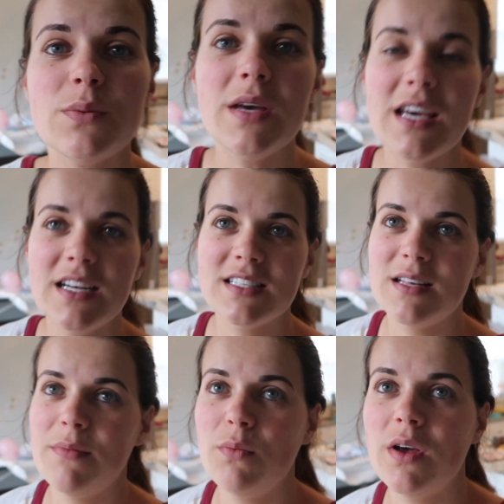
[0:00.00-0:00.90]
This weekend is
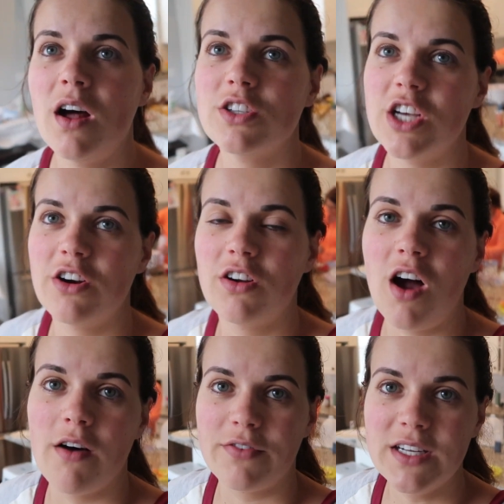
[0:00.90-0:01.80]
something we call General
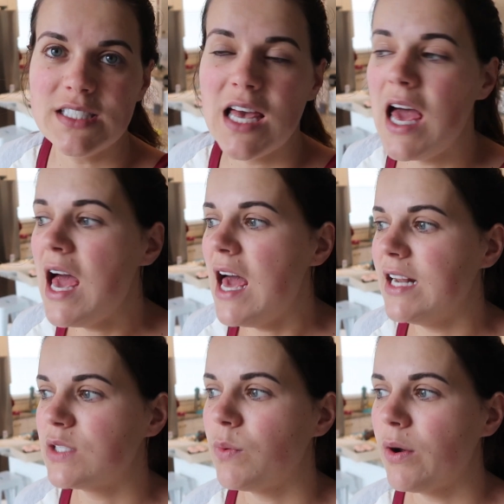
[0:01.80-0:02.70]
Conference,
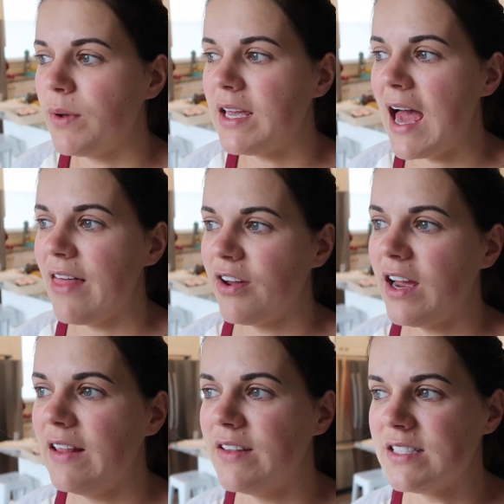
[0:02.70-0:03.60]
and it's where we gather
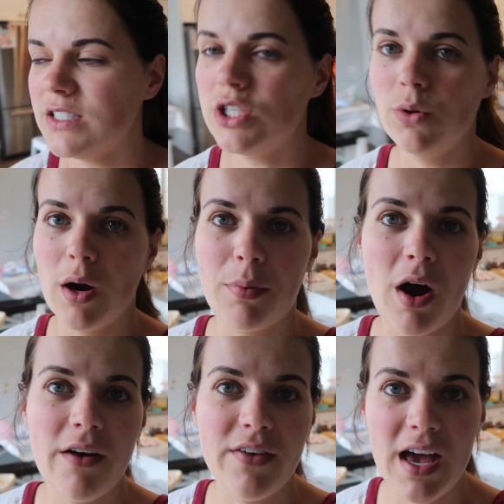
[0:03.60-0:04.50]
and listen to our
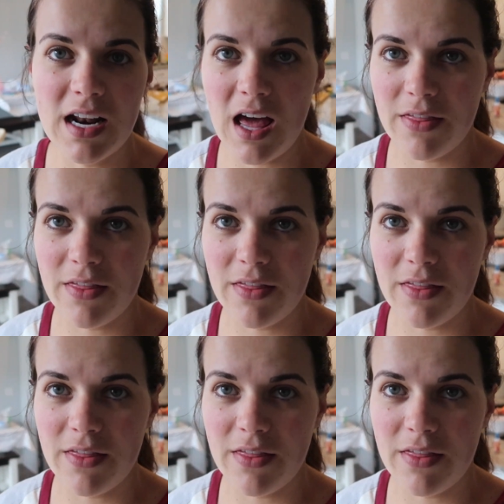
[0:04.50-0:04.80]
prophet and